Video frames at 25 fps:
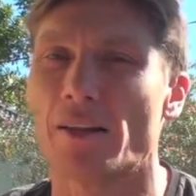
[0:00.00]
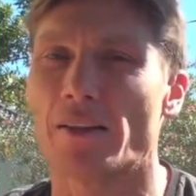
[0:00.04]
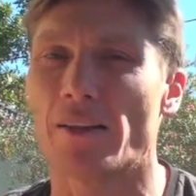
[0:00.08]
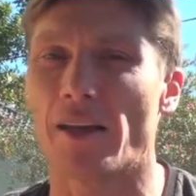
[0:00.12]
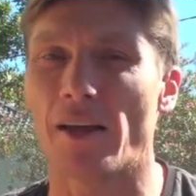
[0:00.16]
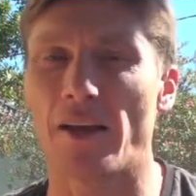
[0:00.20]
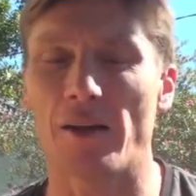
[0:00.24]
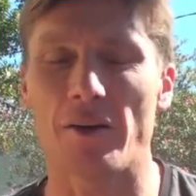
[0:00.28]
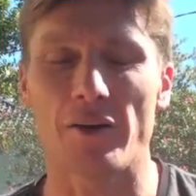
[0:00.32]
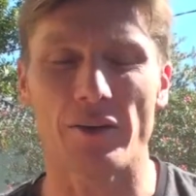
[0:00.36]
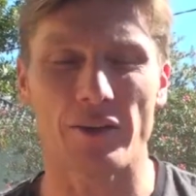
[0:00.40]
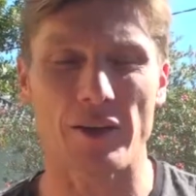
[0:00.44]

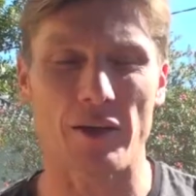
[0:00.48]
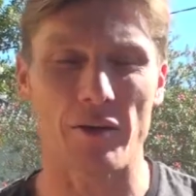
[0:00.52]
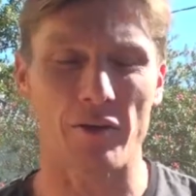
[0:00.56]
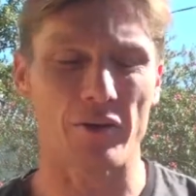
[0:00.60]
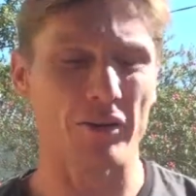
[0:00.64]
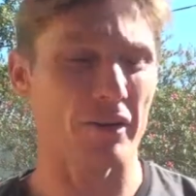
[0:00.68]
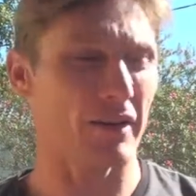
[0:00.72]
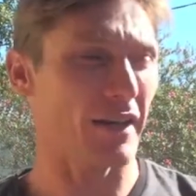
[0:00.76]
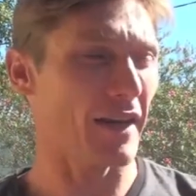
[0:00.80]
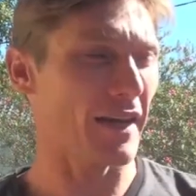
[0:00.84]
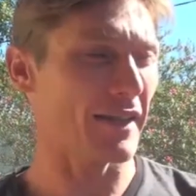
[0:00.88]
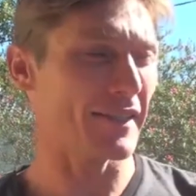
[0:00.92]

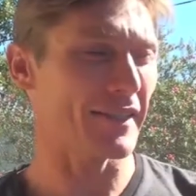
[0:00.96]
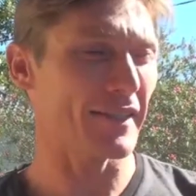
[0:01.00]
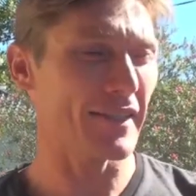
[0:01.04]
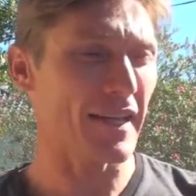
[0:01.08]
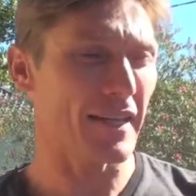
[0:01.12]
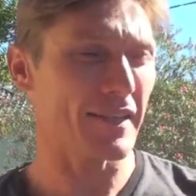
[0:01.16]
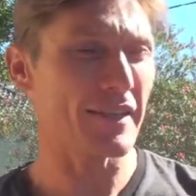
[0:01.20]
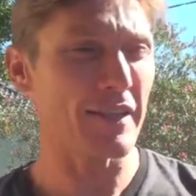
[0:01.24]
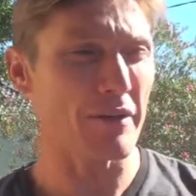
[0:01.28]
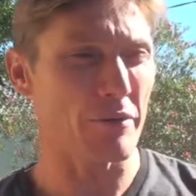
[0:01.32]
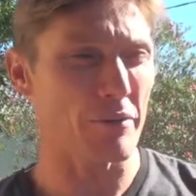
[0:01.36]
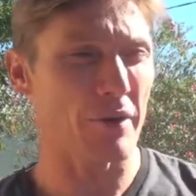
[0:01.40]
They're
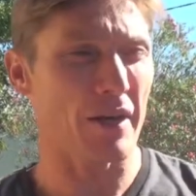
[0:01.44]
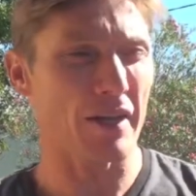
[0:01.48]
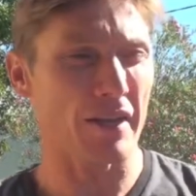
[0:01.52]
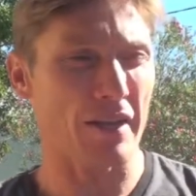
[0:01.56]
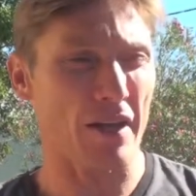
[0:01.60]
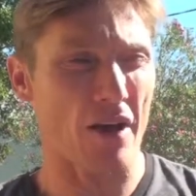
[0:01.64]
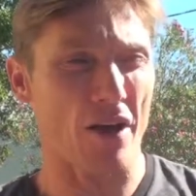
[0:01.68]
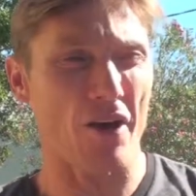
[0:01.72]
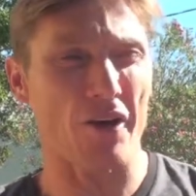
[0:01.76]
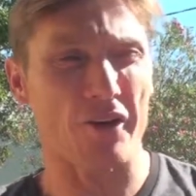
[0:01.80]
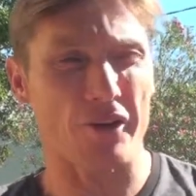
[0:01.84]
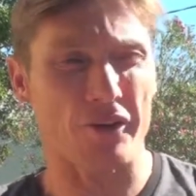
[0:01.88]
assessing where
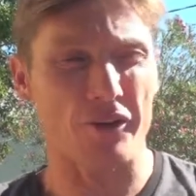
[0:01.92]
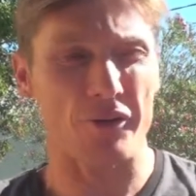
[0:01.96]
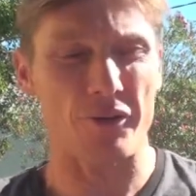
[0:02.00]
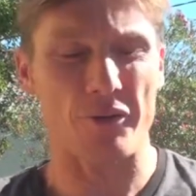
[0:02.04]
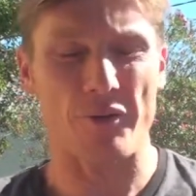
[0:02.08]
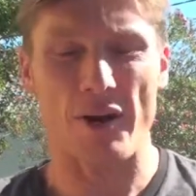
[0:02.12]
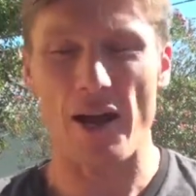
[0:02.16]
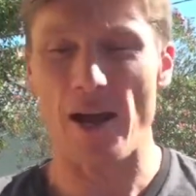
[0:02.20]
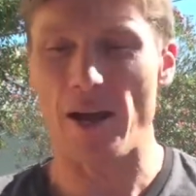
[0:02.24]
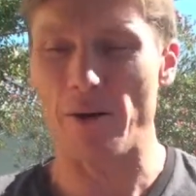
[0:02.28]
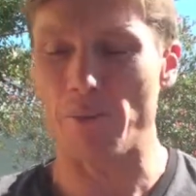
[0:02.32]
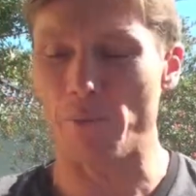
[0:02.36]
the owners
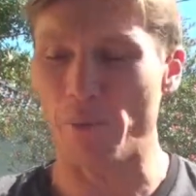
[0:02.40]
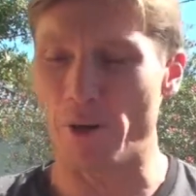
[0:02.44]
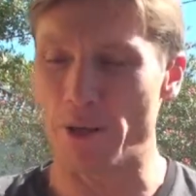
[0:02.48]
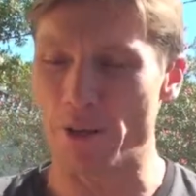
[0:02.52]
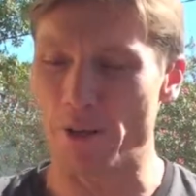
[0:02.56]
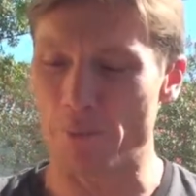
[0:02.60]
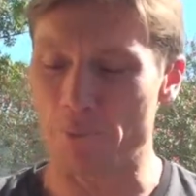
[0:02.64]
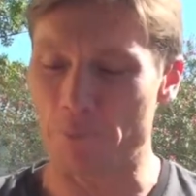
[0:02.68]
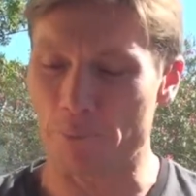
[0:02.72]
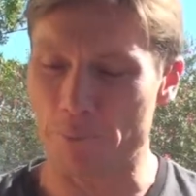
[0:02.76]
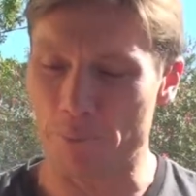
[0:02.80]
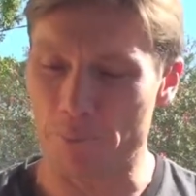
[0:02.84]
are at, where
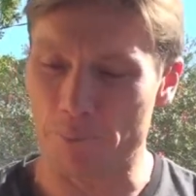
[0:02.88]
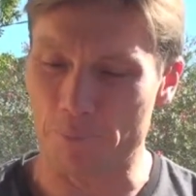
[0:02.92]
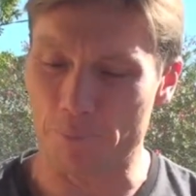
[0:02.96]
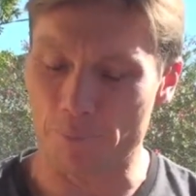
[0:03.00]
the